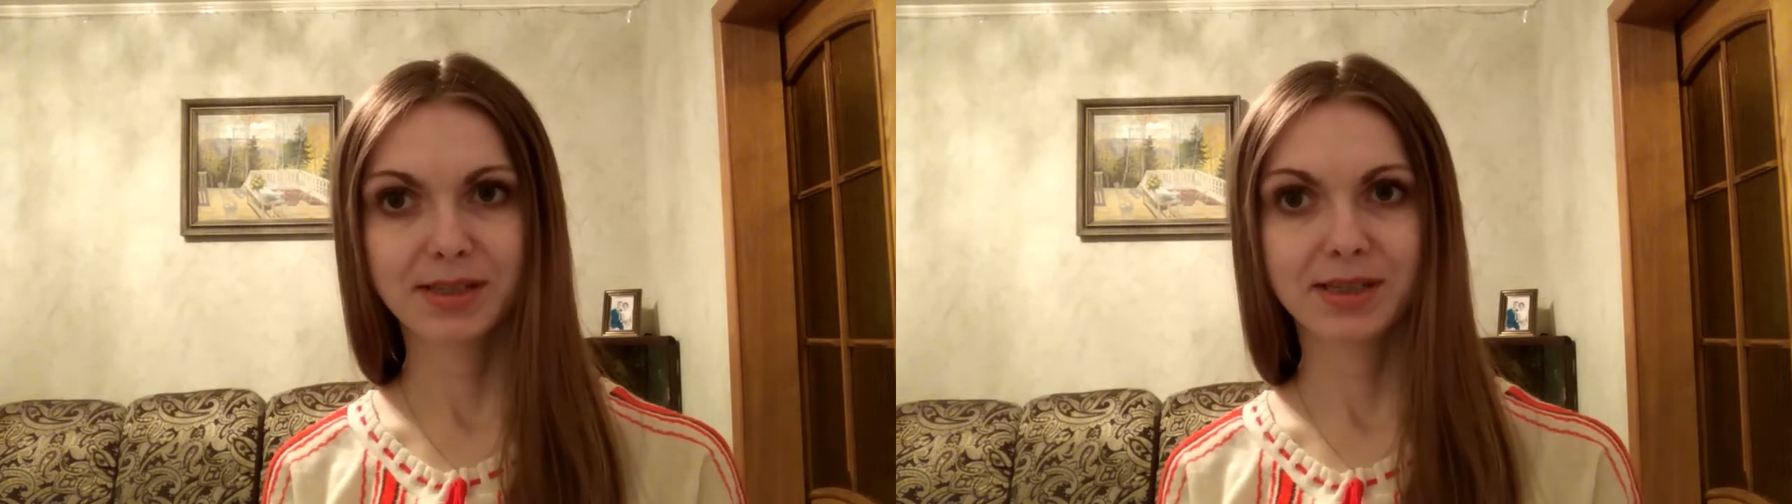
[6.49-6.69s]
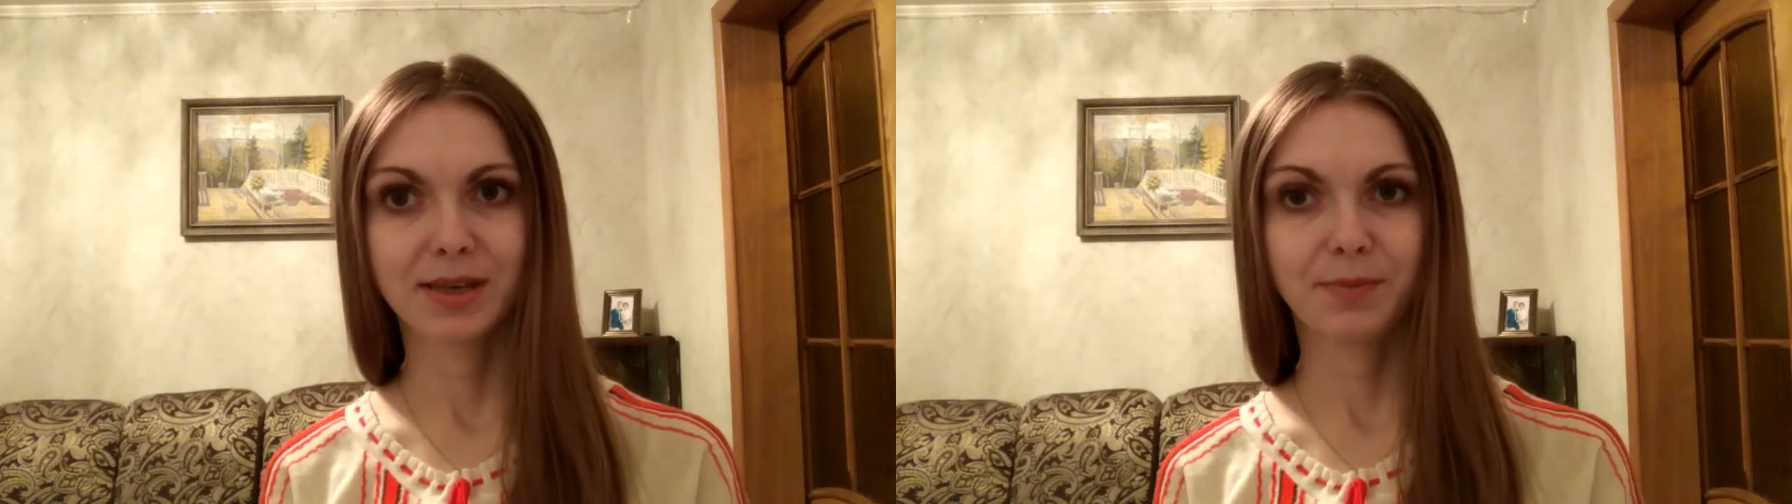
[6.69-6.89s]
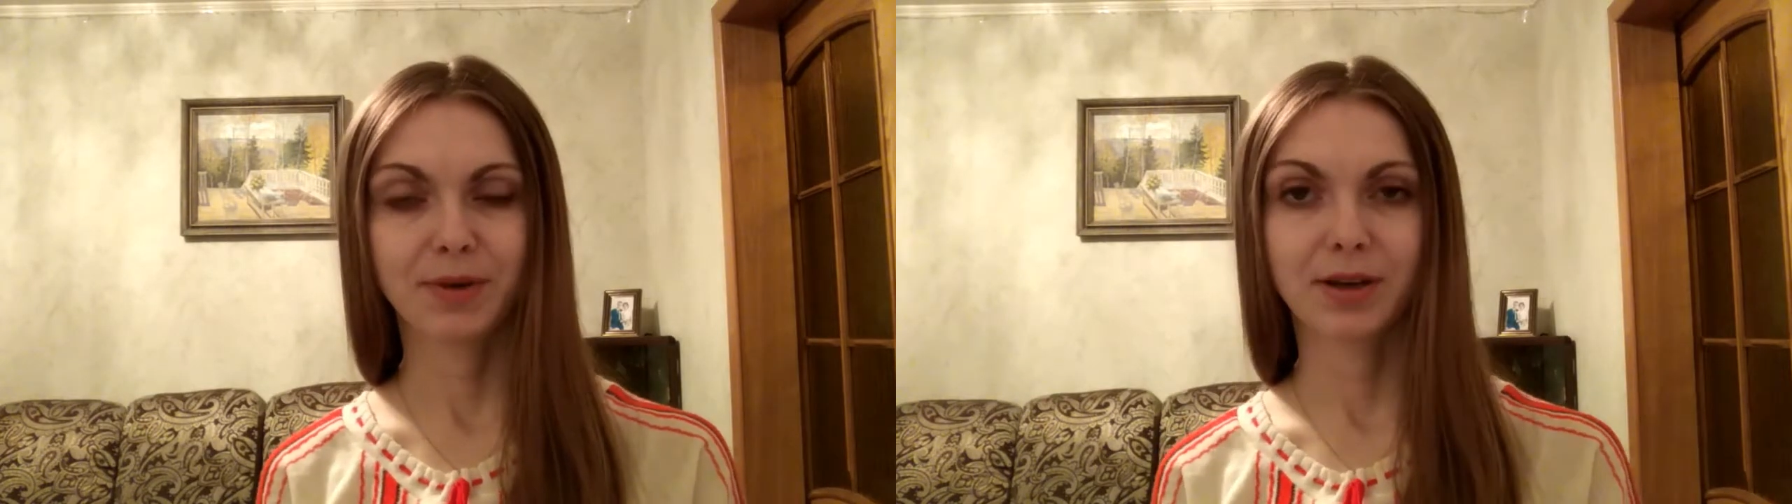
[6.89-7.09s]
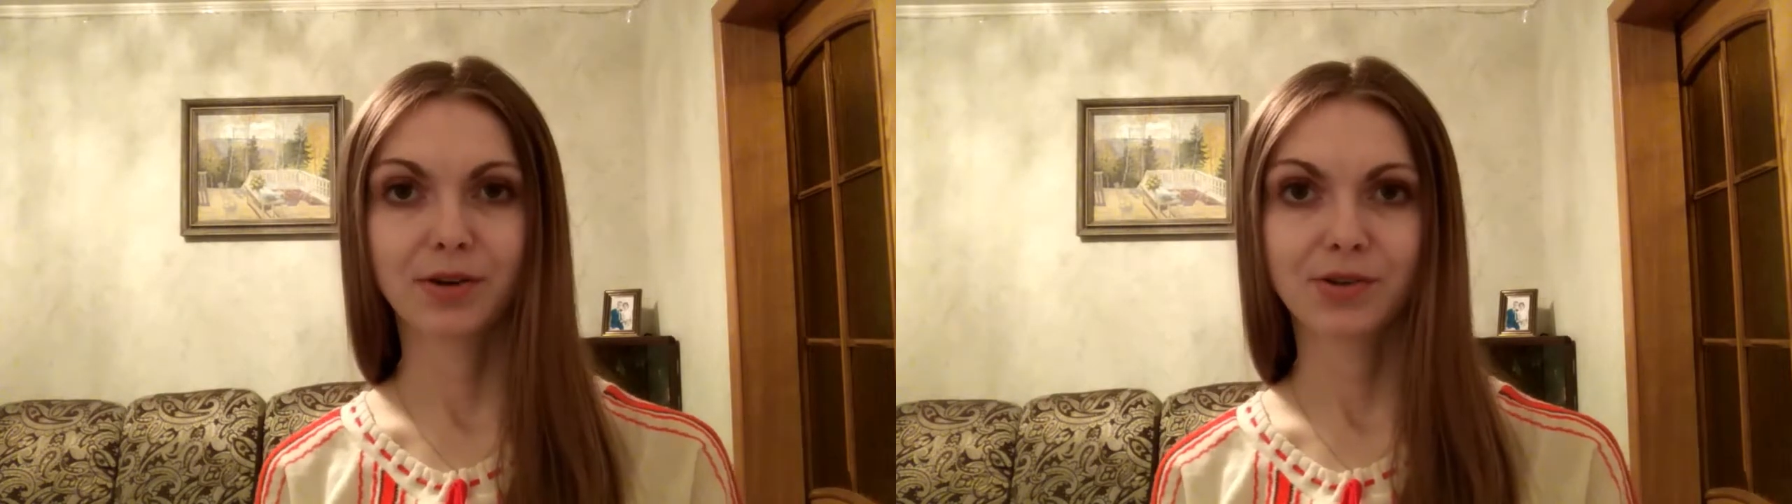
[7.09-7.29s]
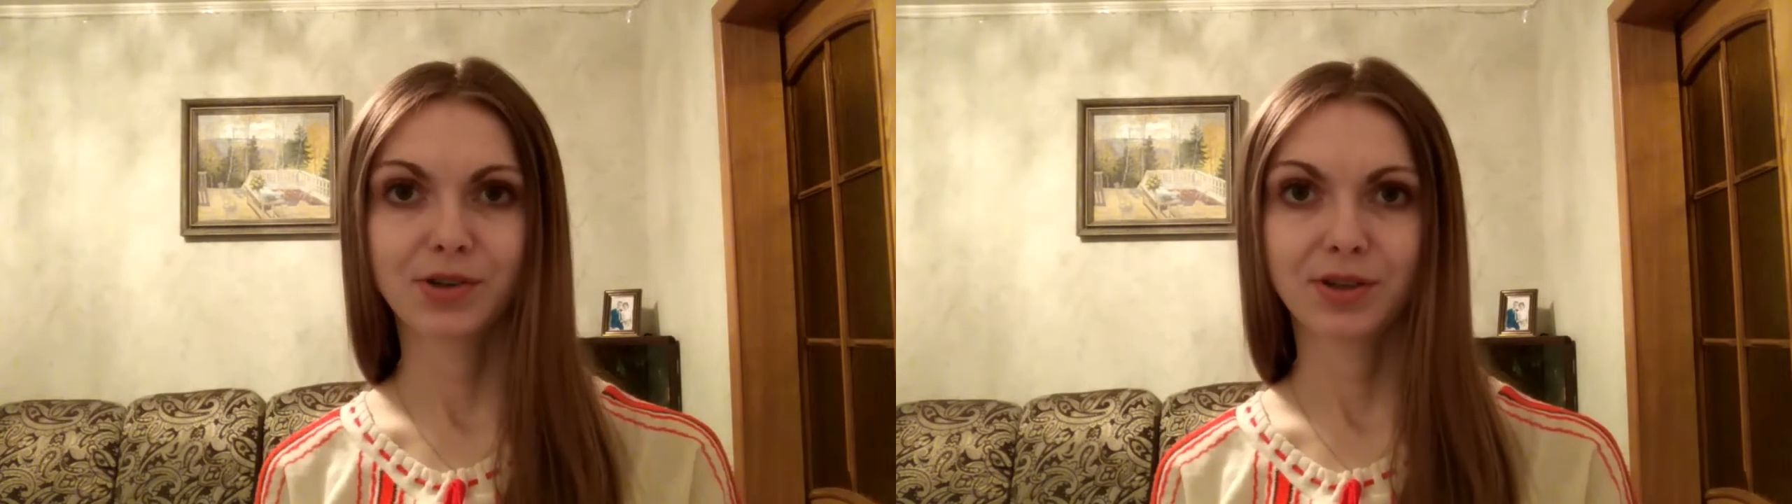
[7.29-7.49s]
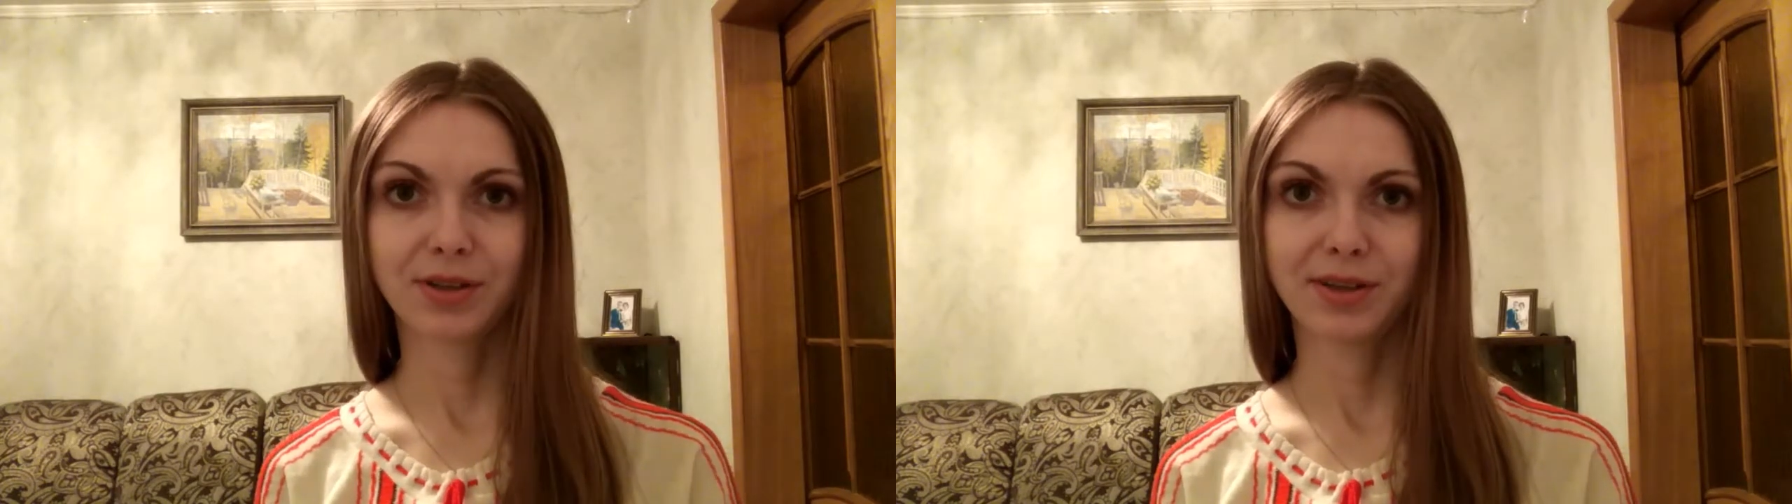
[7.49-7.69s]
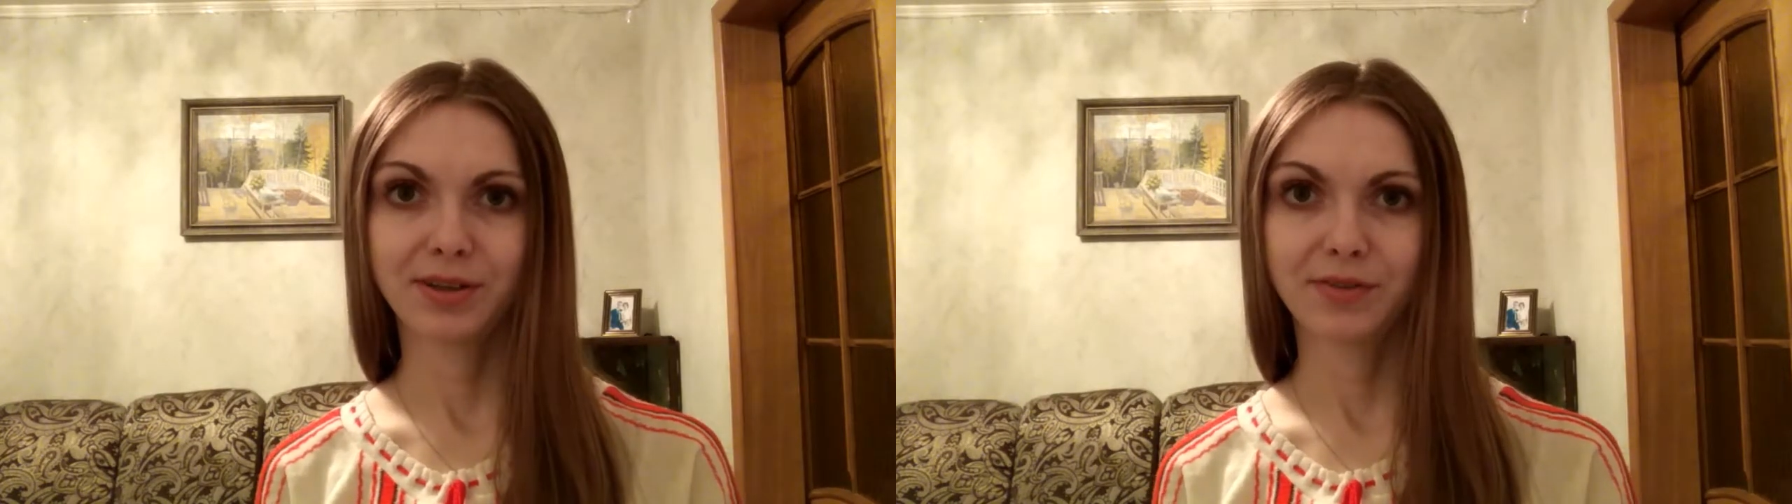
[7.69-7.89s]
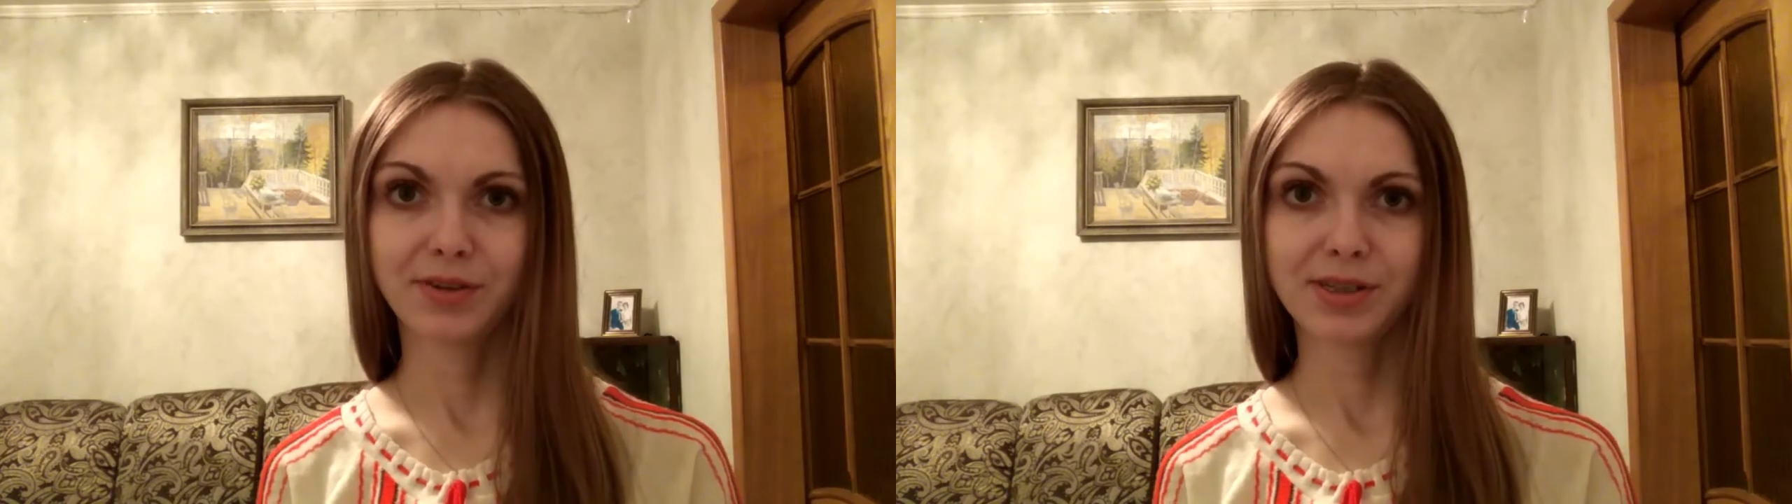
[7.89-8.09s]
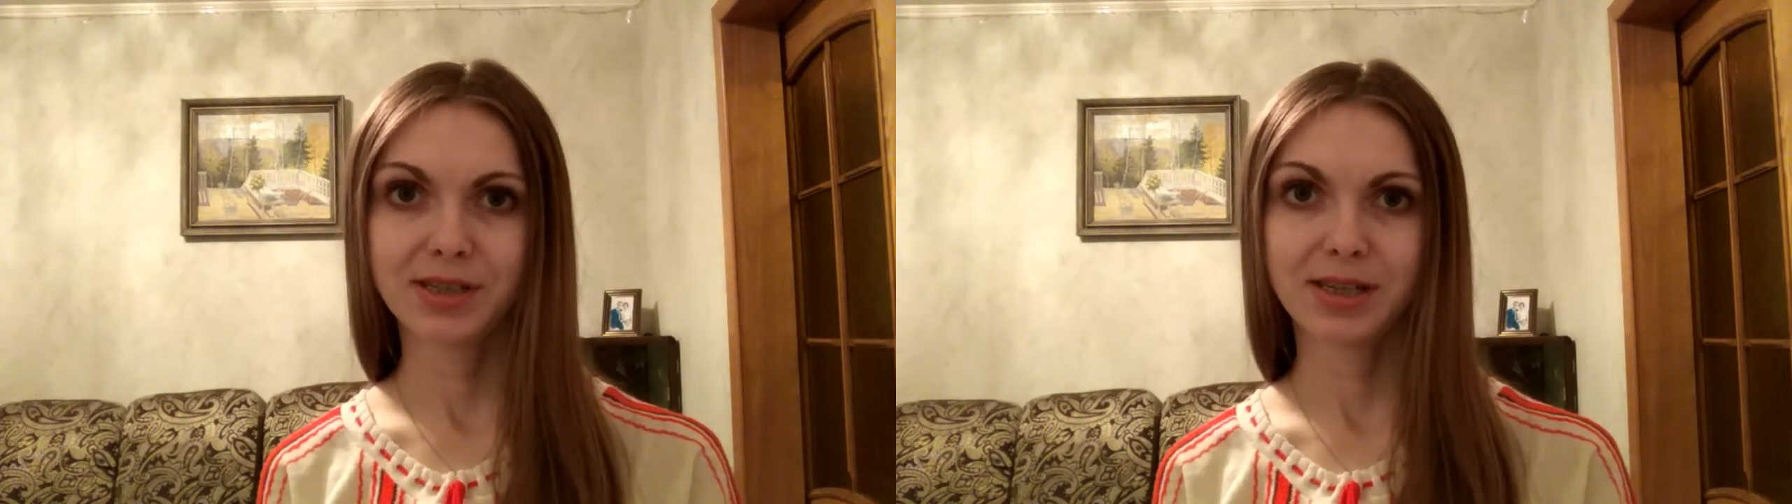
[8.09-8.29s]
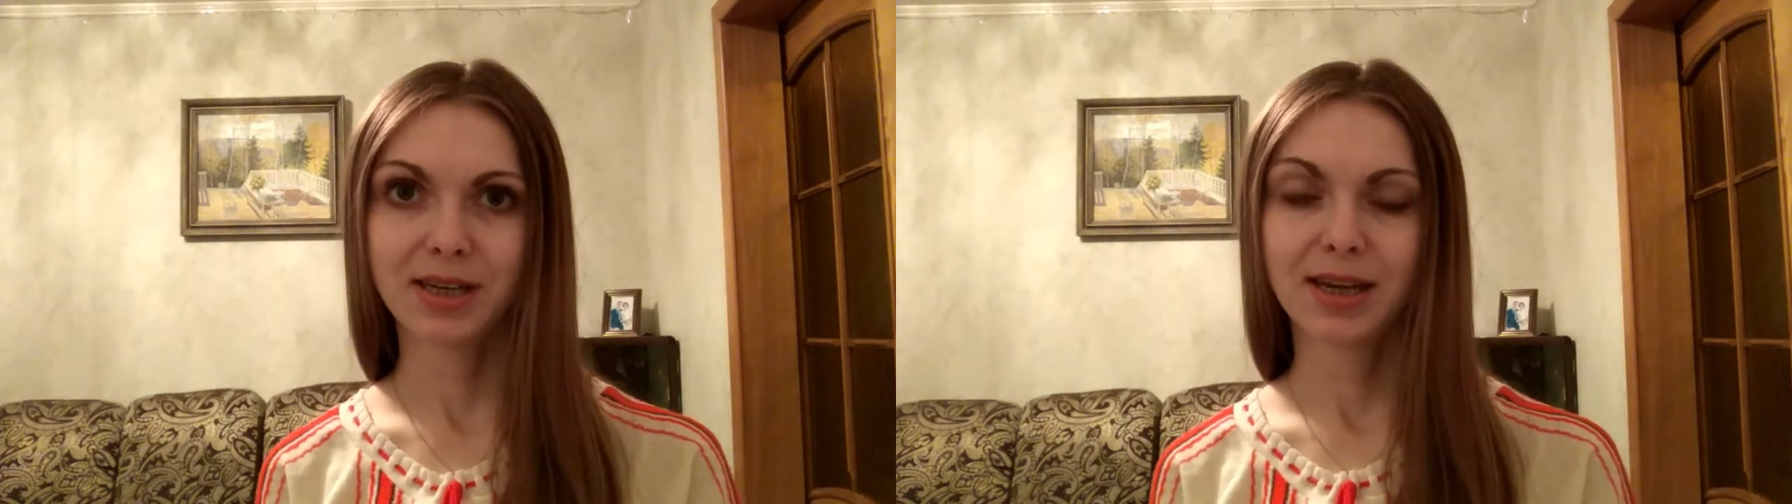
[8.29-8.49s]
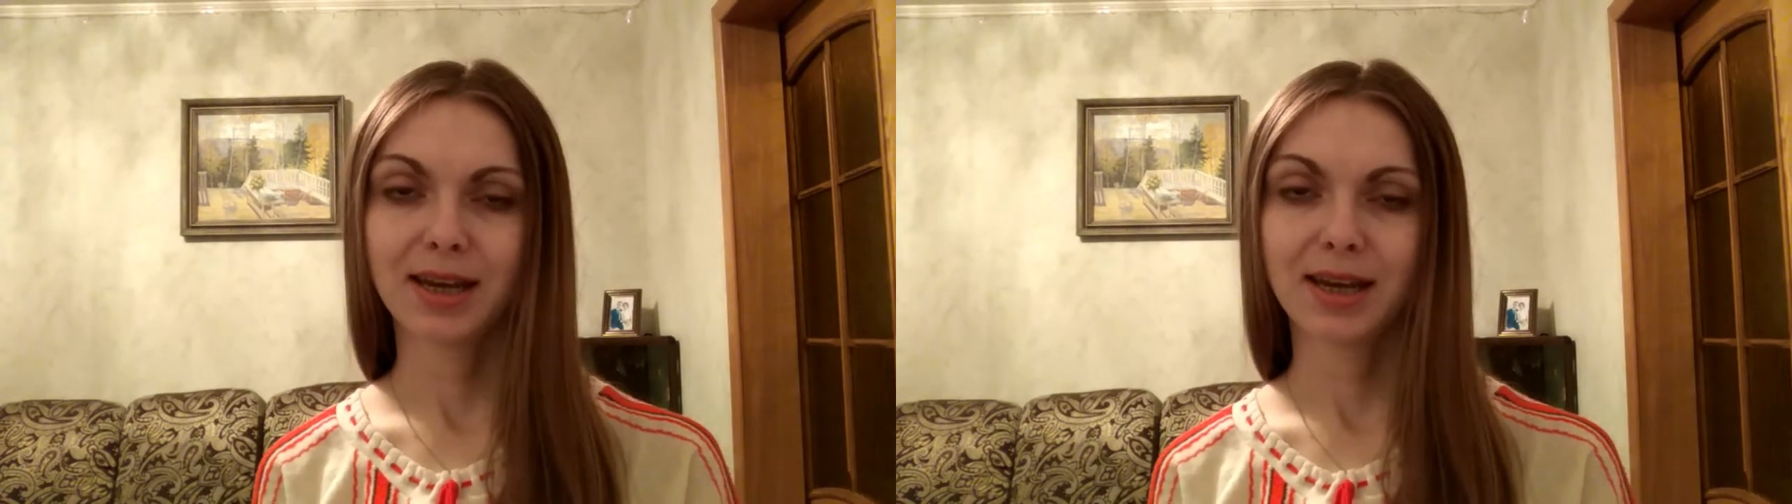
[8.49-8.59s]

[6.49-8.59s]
State Pedagogical University